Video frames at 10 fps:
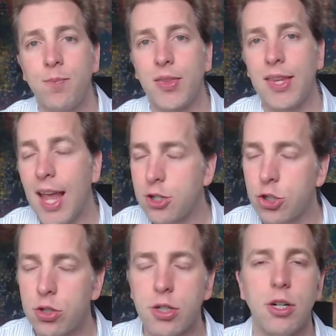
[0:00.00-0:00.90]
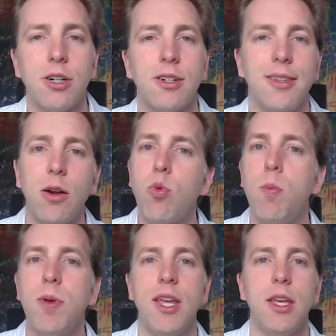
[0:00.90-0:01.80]
Yeah, sure. There will
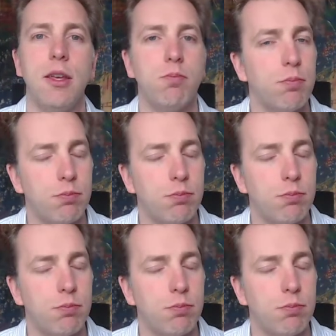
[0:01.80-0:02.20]
be